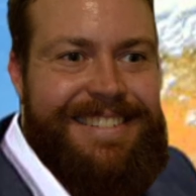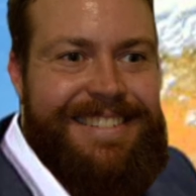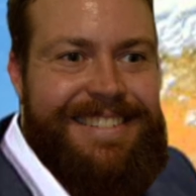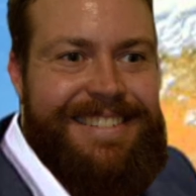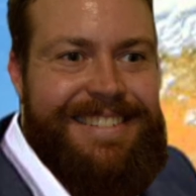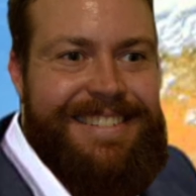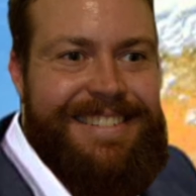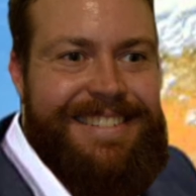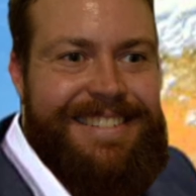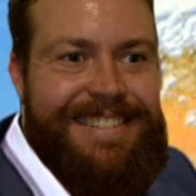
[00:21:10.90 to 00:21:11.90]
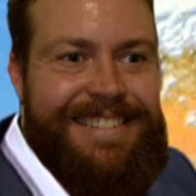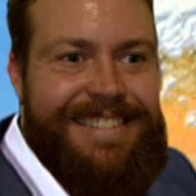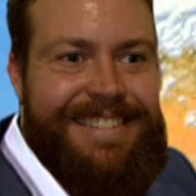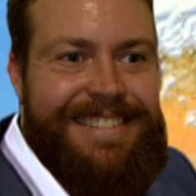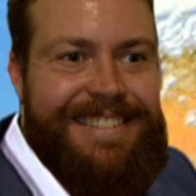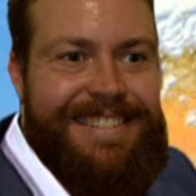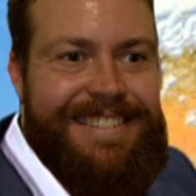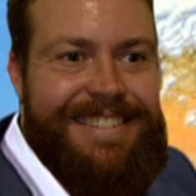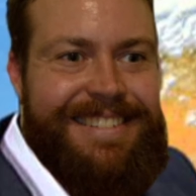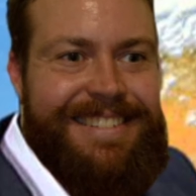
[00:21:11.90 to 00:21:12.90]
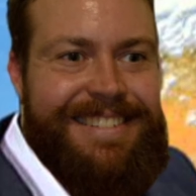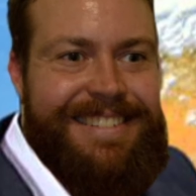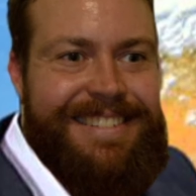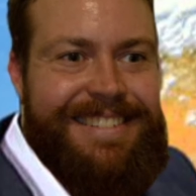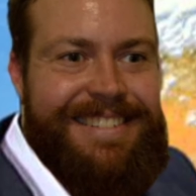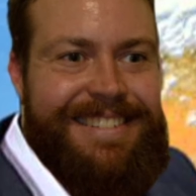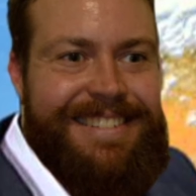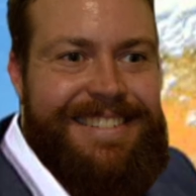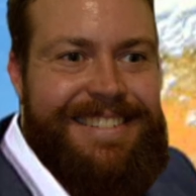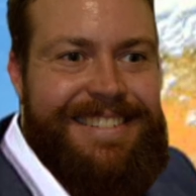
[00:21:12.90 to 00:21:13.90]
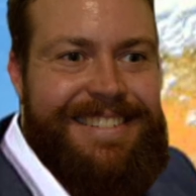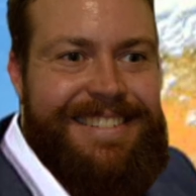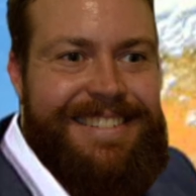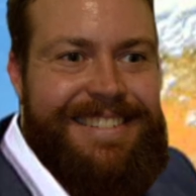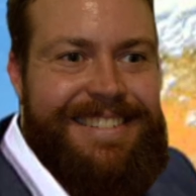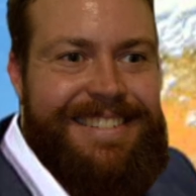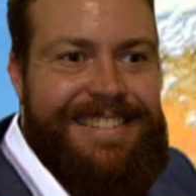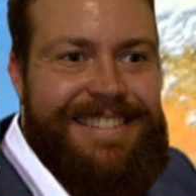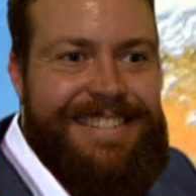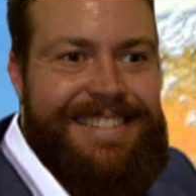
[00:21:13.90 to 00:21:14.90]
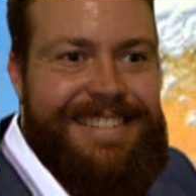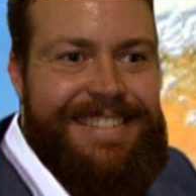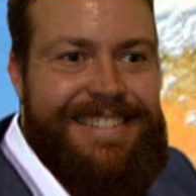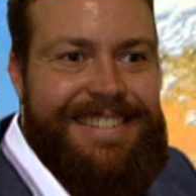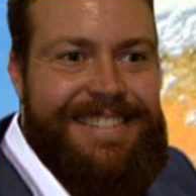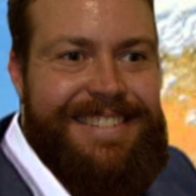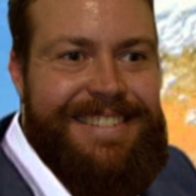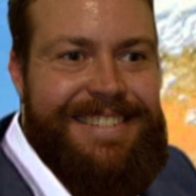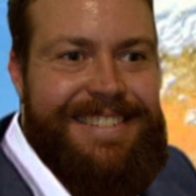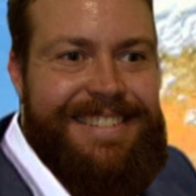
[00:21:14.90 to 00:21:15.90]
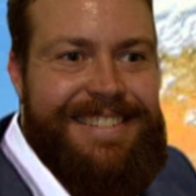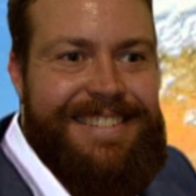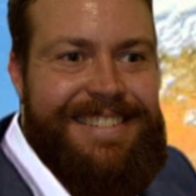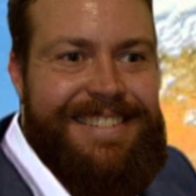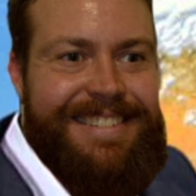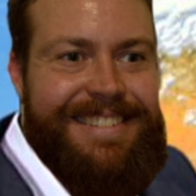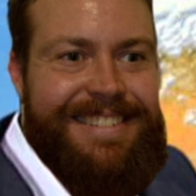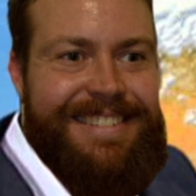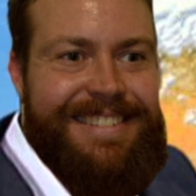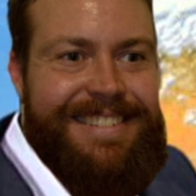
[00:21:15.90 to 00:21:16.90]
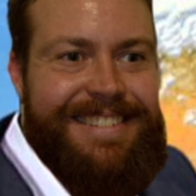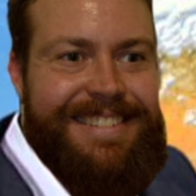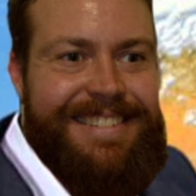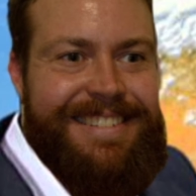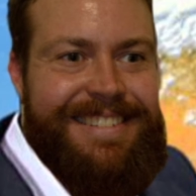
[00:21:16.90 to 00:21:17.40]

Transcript: This is a still picture; no speech is visible.